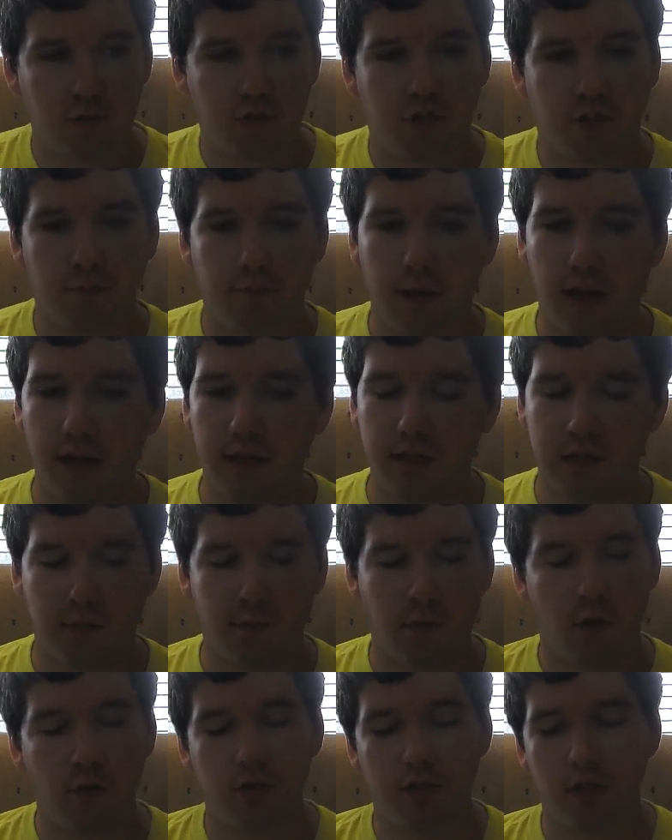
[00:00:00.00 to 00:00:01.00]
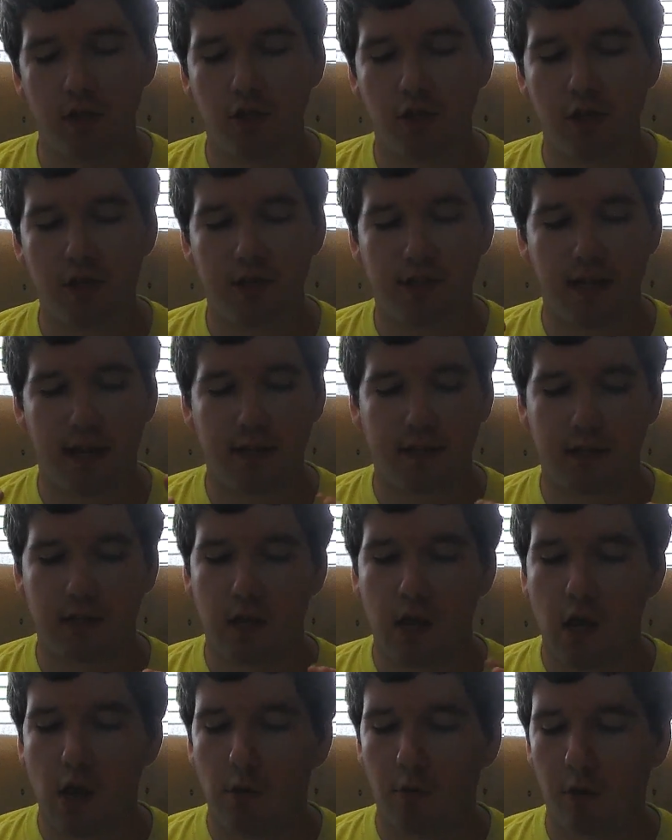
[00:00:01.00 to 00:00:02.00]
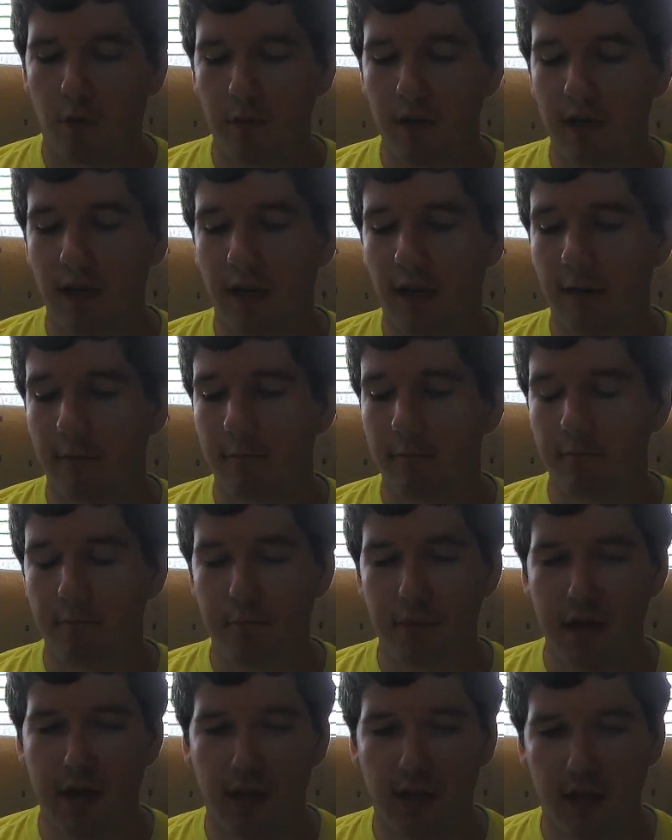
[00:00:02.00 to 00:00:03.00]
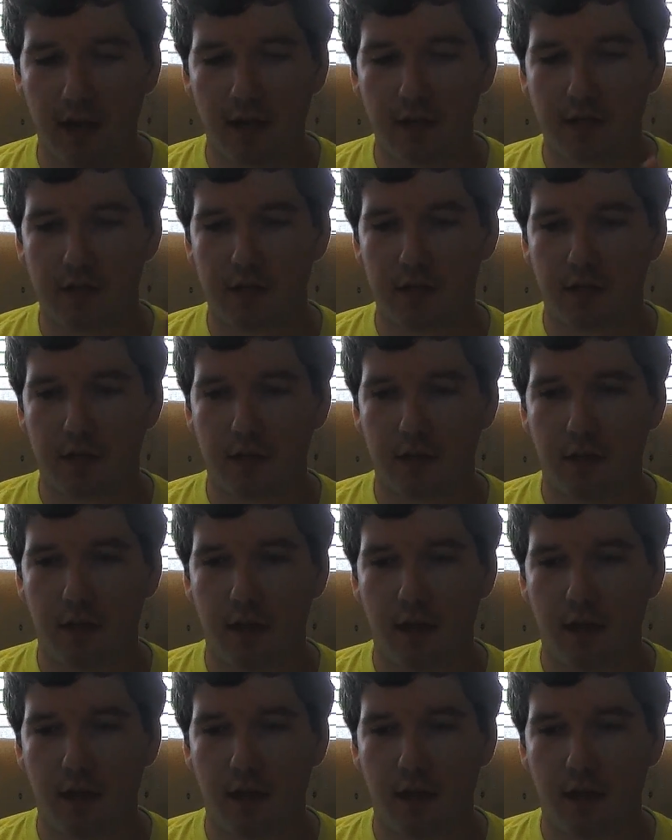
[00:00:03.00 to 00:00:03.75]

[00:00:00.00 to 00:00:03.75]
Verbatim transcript: which combined some OCG sets where we got BLS